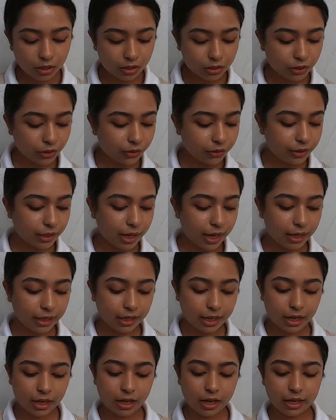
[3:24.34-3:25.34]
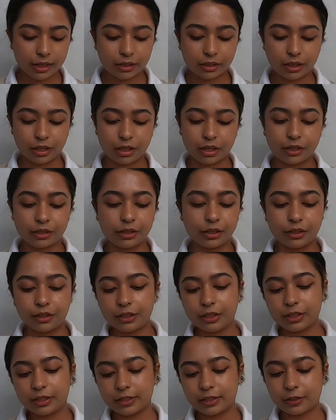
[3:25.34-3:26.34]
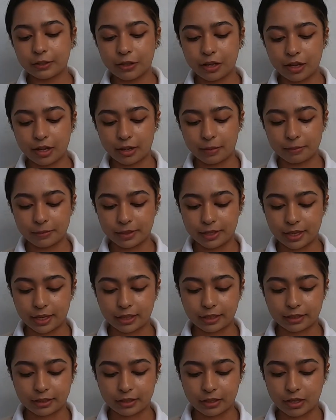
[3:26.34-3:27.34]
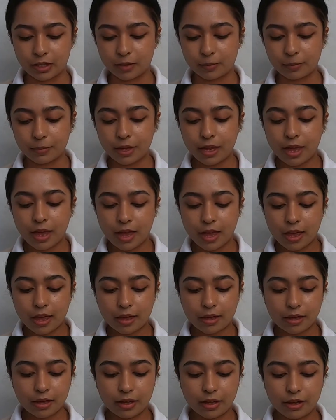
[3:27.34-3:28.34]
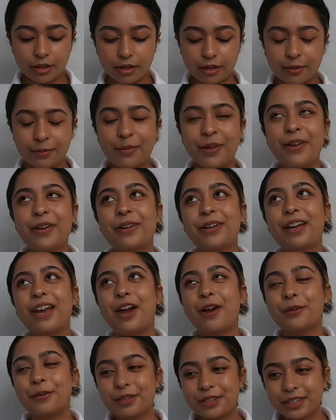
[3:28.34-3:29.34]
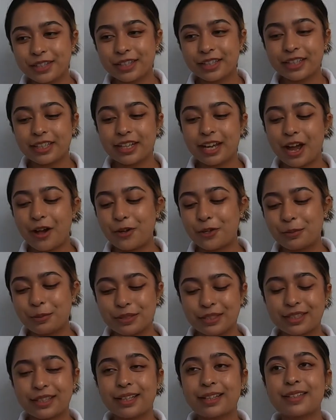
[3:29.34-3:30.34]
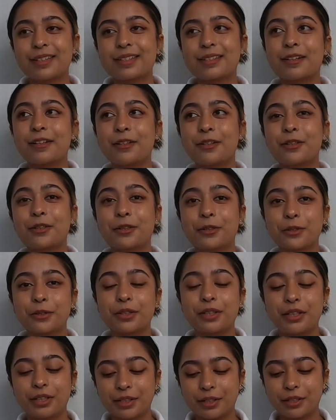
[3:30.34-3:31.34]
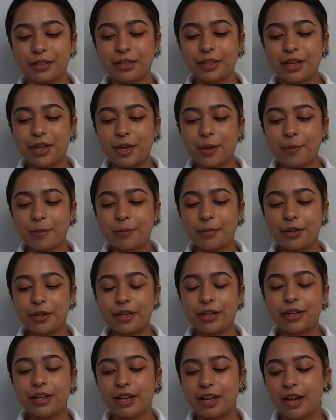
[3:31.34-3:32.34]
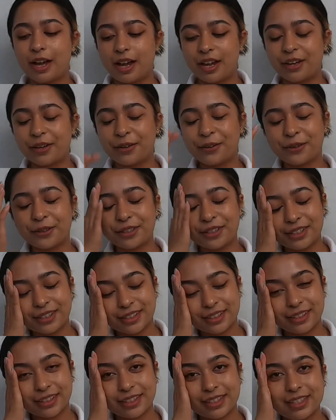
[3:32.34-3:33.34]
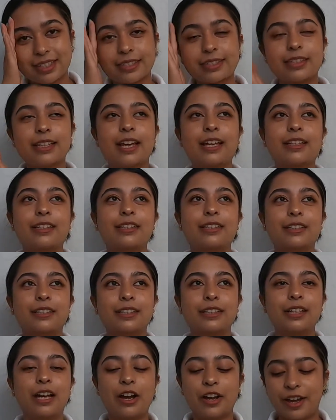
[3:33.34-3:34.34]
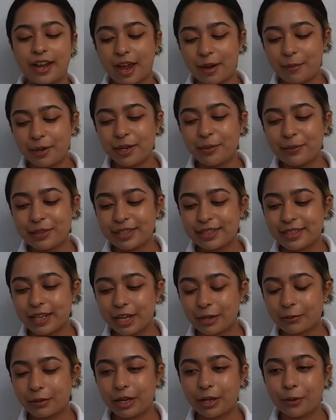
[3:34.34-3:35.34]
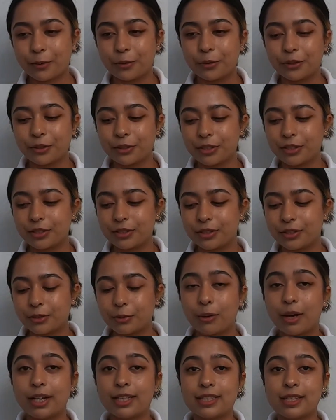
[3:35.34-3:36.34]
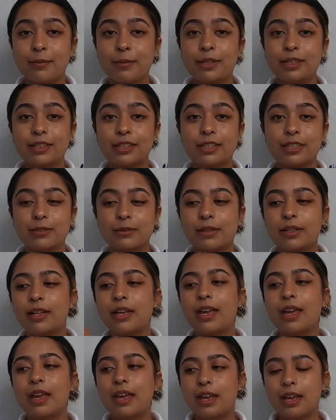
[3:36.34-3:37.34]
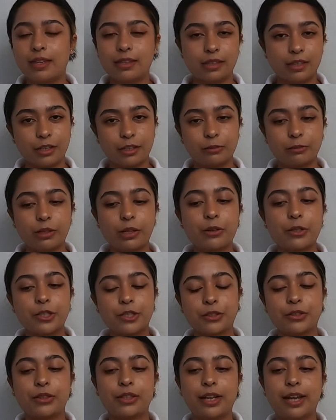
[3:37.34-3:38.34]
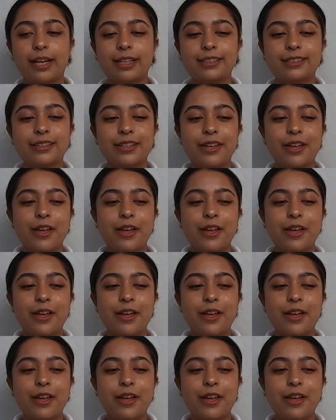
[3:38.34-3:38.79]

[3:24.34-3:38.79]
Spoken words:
So then I got another tank top. Okay, originally I was supposed to get this color green, but I ordered this like literally. Okay, I made a mistake when I ordered twice. I made this one and the other one I'll show you next.